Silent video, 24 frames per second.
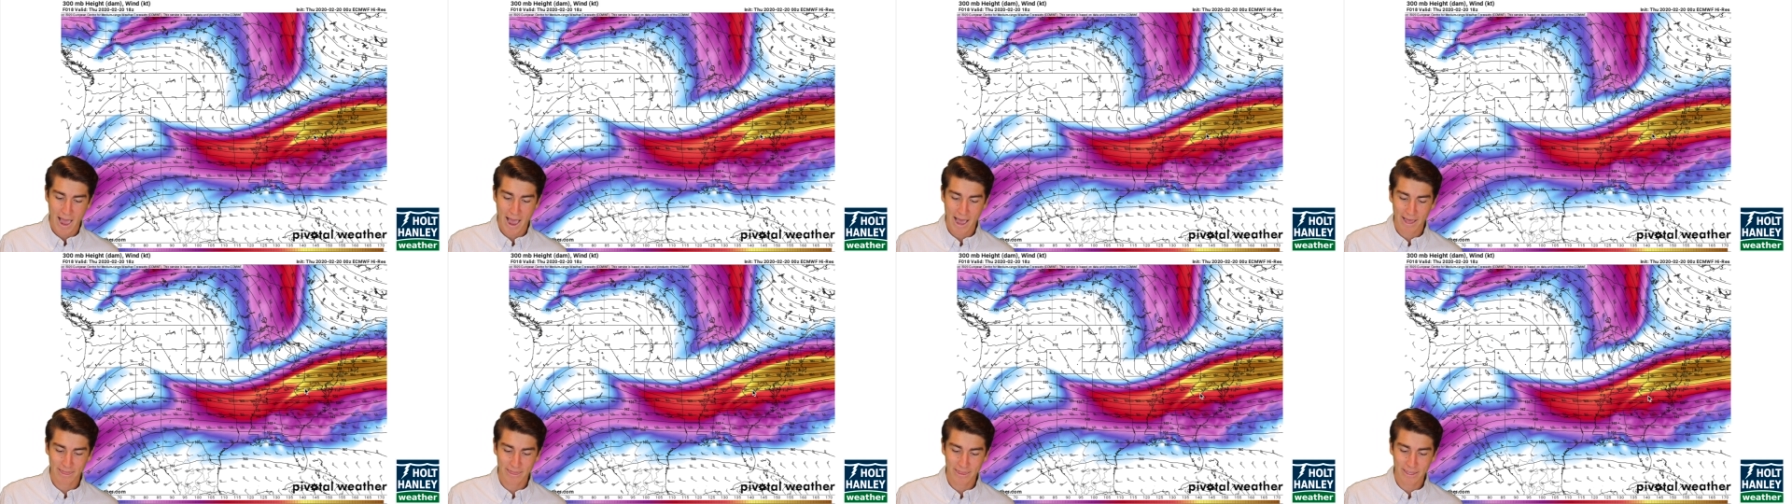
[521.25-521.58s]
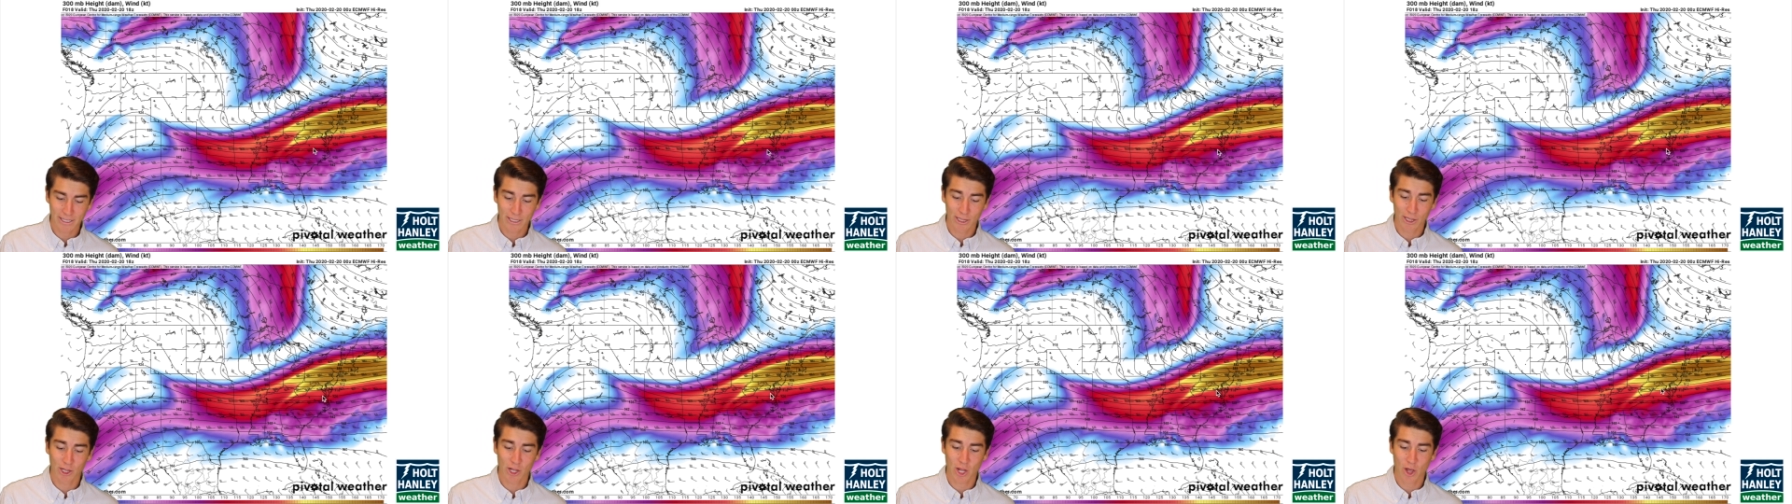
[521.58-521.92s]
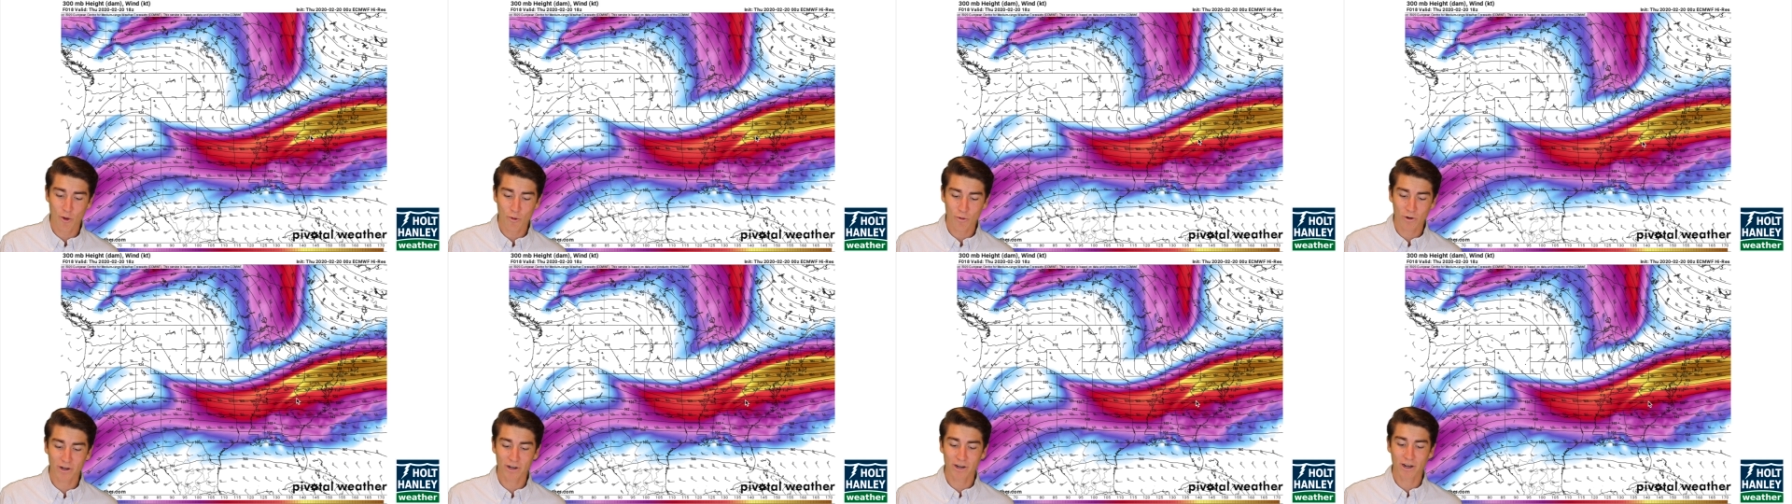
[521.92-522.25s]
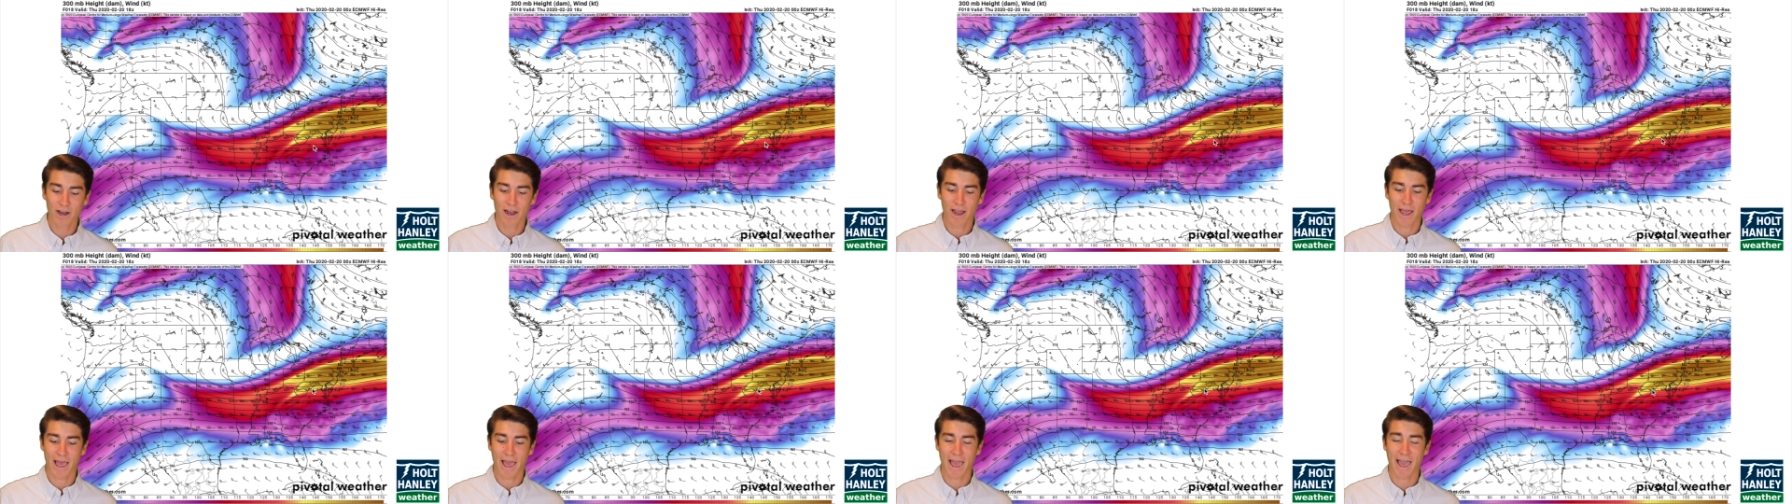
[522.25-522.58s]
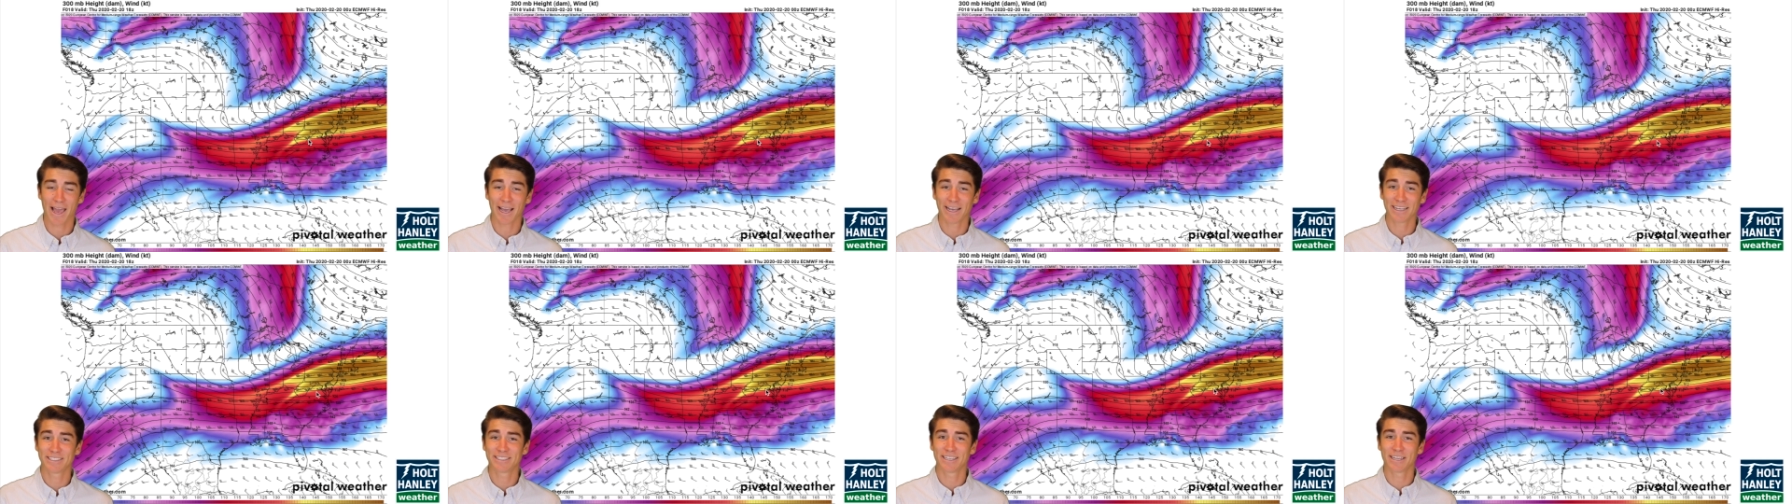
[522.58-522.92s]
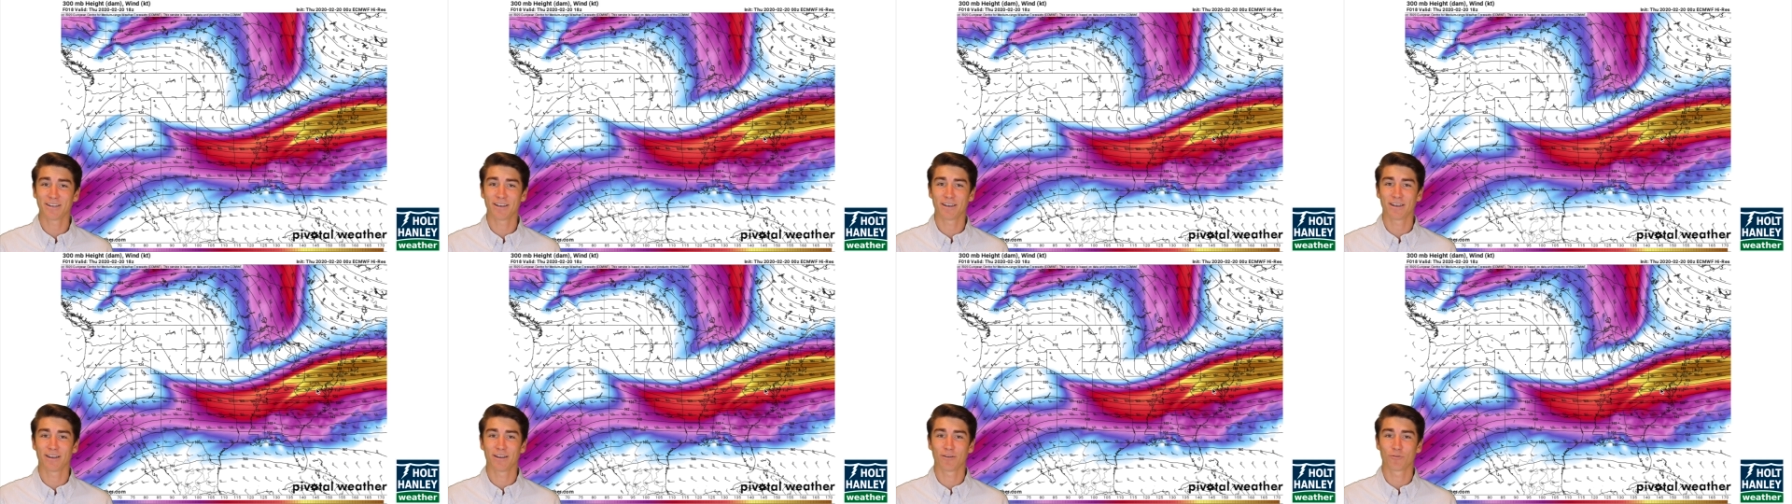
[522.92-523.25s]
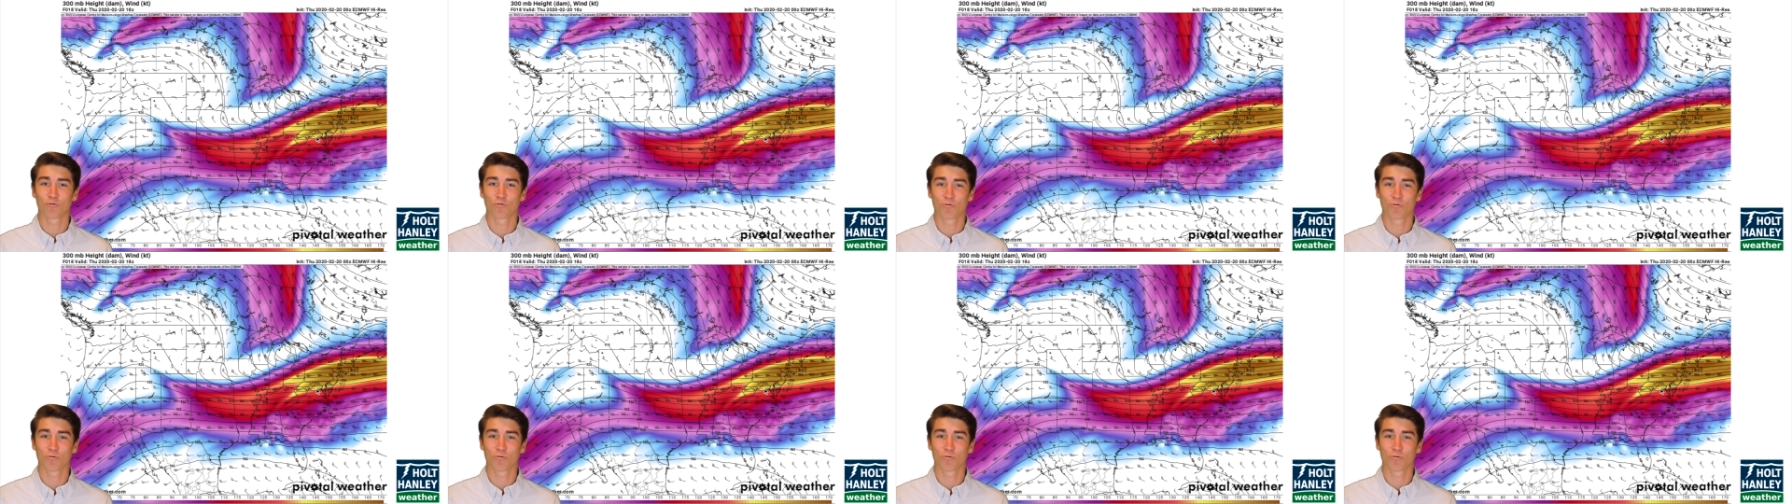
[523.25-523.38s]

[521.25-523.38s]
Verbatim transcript: at the lower exit